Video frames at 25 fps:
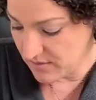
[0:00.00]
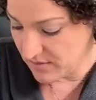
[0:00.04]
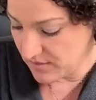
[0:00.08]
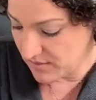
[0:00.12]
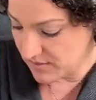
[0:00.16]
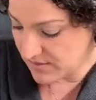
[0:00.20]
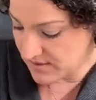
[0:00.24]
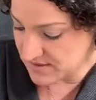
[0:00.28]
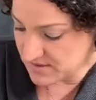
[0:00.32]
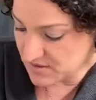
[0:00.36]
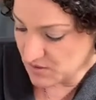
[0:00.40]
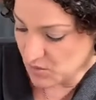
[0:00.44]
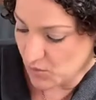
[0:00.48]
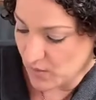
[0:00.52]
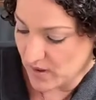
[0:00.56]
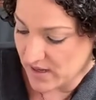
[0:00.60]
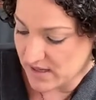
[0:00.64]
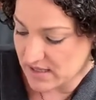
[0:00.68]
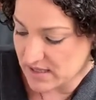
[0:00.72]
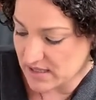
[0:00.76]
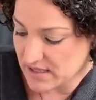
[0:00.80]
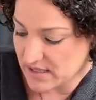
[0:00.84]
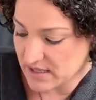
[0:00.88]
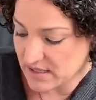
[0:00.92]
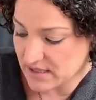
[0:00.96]
this
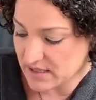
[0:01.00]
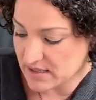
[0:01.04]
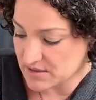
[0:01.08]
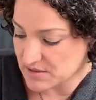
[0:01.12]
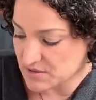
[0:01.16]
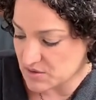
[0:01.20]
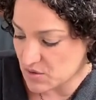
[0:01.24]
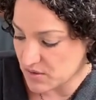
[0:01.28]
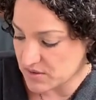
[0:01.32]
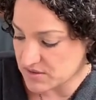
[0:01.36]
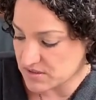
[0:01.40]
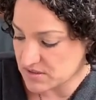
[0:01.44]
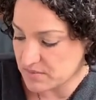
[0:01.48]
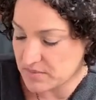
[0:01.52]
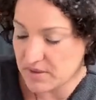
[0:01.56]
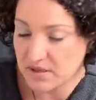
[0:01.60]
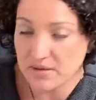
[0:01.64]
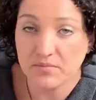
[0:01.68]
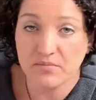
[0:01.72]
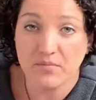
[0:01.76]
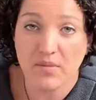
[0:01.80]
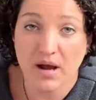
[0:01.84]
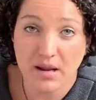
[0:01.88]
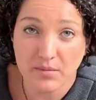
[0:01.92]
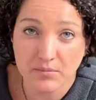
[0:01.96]
awakening is going to be
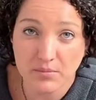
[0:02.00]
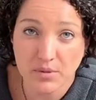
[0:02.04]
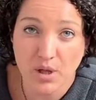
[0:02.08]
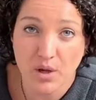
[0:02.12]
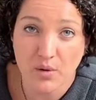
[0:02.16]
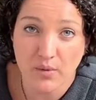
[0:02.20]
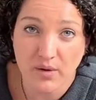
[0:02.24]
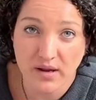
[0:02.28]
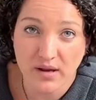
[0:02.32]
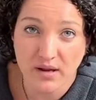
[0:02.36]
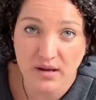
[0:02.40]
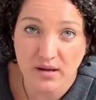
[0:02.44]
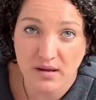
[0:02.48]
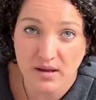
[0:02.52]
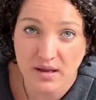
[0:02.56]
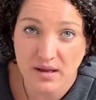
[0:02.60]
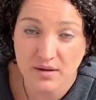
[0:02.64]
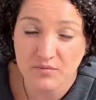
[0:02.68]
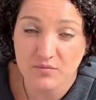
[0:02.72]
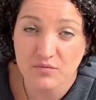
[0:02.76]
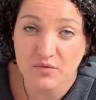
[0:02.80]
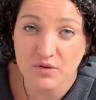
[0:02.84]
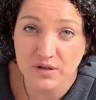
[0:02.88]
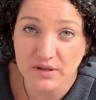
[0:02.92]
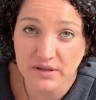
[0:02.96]
mind-blowing
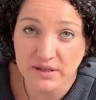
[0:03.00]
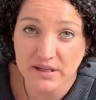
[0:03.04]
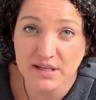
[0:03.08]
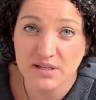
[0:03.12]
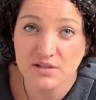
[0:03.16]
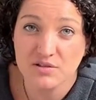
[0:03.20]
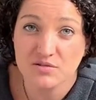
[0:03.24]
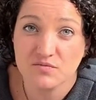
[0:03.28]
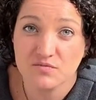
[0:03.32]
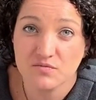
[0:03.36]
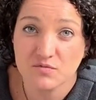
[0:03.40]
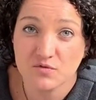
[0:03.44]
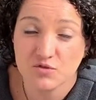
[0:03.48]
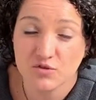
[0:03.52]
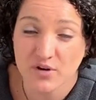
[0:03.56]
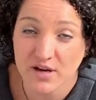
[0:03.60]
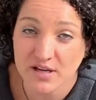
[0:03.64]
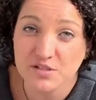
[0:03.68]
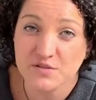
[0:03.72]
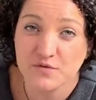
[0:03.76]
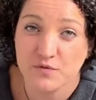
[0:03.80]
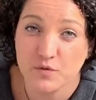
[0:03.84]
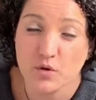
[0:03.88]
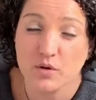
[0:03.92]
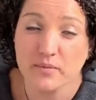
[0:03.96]
and really
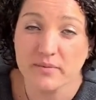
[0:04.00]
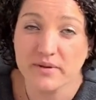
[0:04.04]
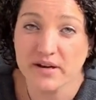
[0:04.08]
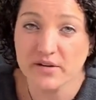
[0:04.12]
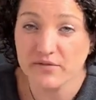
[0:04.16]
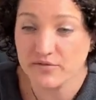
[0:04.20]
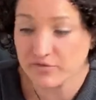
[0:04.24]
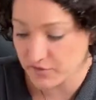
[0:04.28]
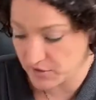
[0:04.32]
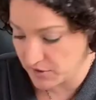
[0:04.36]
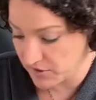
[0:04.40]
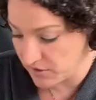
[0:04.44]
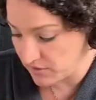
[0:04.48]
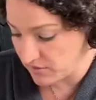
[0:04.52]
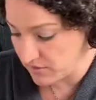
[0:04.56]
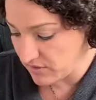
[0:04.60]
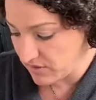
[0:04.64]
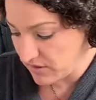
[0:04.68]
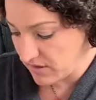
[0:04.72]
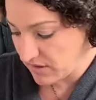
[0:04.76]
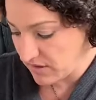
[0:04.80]
transformative for you.